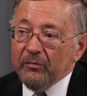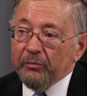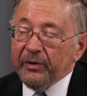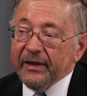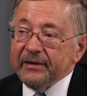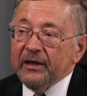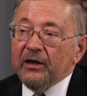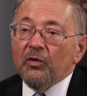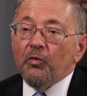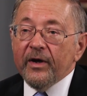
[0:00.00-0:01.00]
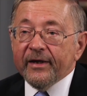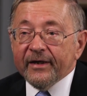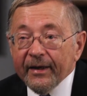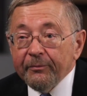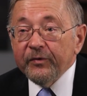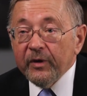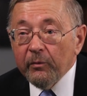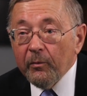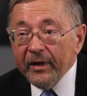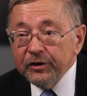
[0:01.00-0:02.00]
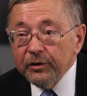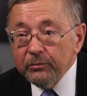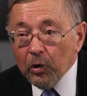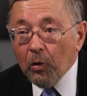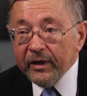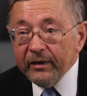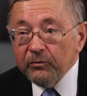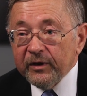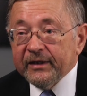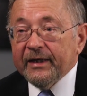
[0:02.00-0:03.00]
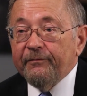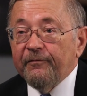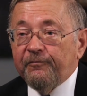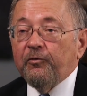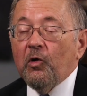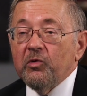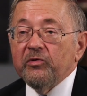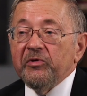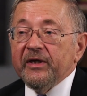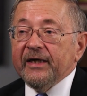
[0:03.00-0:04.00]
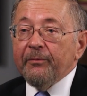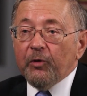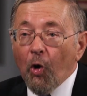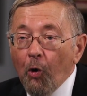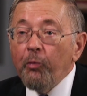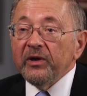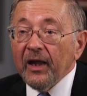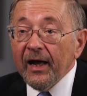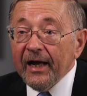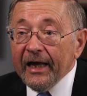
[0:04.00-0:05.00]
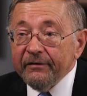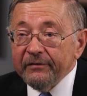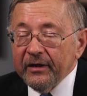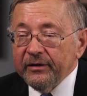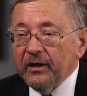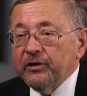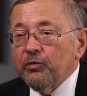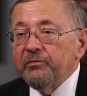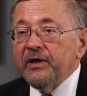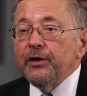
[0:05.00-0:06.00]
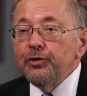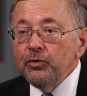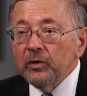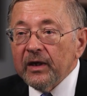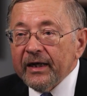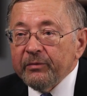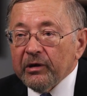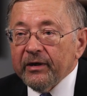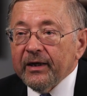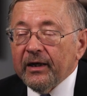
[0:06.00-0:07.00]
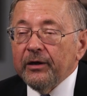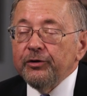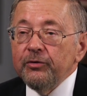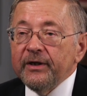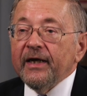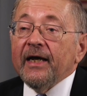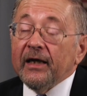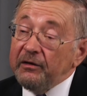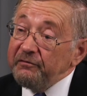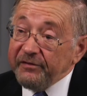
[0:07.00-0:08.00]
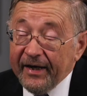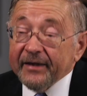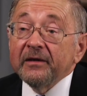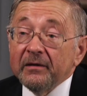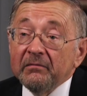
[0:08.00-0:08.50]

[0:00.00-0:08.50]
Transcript: But we kept the momentum going. We kept forward. We kept hope alive that there would be a new Liberia, a new day. And in fact,